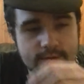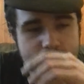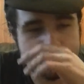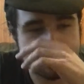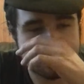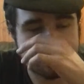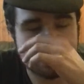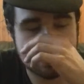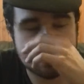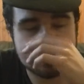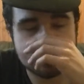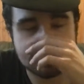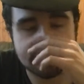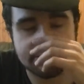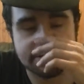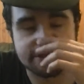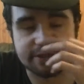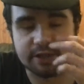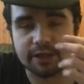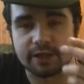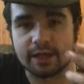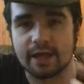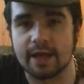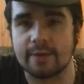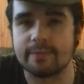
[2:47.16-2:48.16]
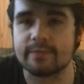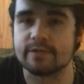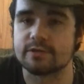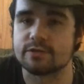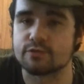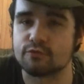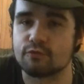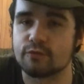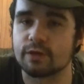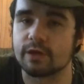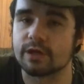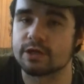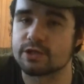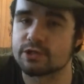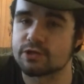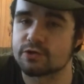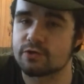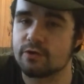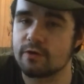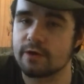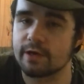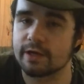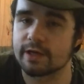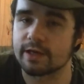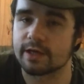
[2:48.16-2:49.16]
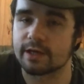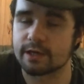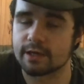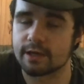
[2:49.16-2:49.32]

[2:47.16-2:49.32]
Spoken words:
The citrus, the lemon's really strong in